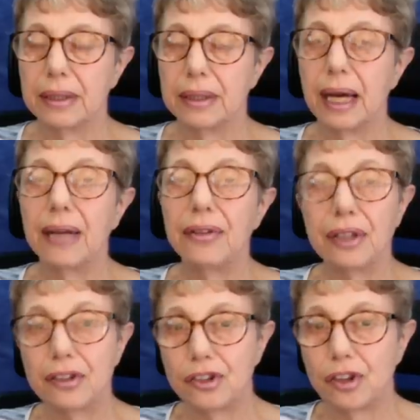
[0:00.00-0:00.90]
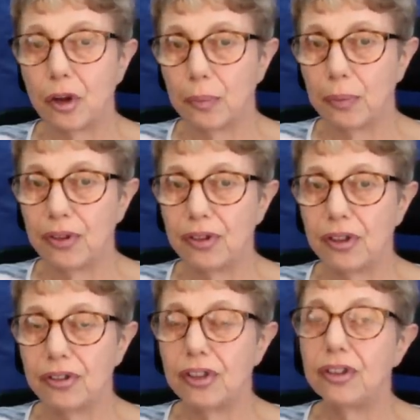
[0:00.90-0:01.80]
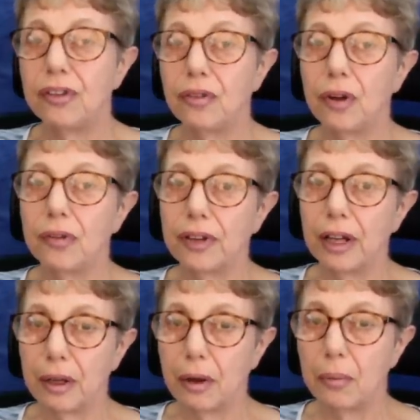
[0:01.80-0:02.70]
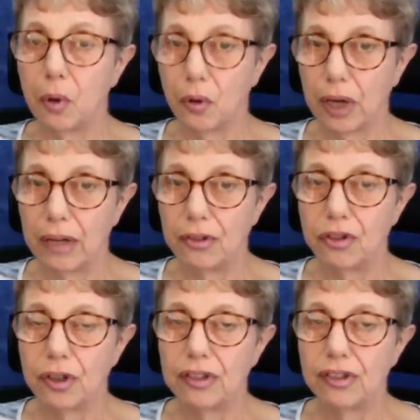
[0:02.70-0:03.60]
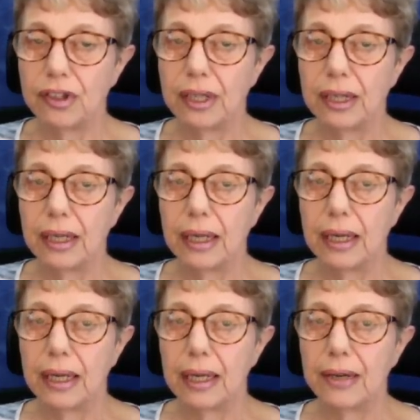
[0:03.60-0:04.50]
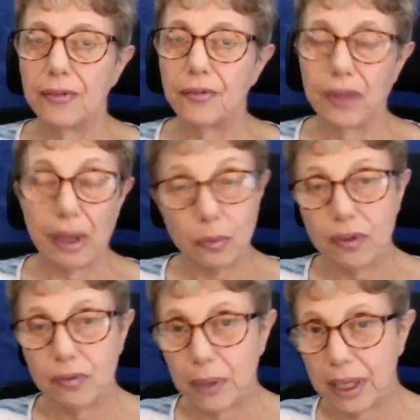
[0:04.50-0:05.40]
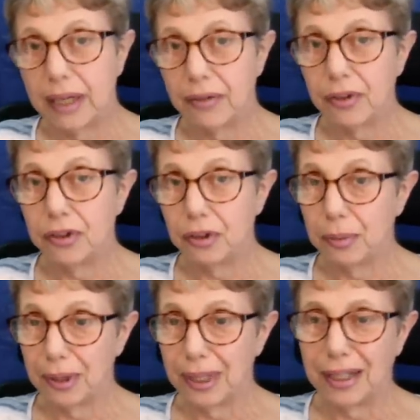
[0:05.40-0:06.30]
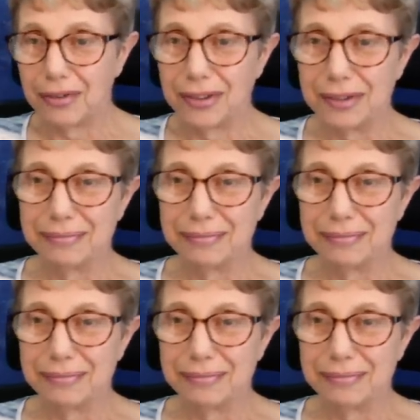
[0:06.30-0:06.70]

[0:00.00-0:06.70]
I think this whole business is involving a lot more countries than we've been given to believe.